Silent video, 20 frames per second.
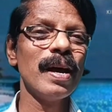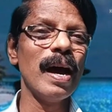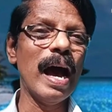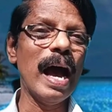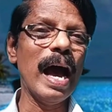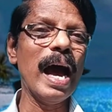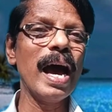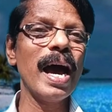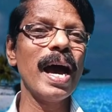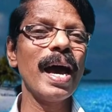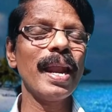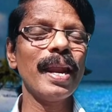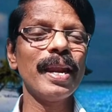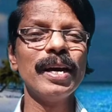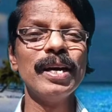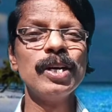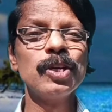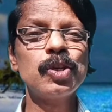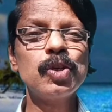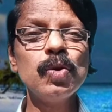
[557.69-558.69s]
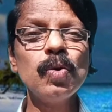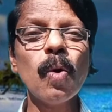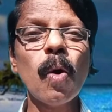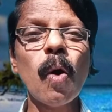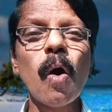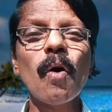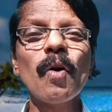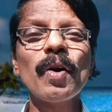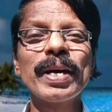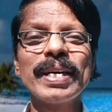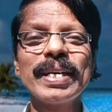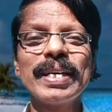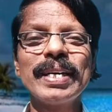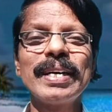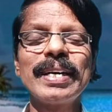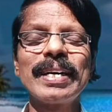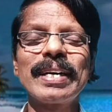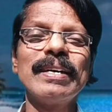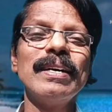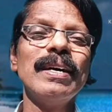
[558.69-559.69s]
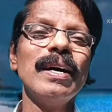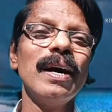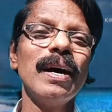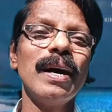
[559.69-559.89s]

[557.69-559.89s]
and two of her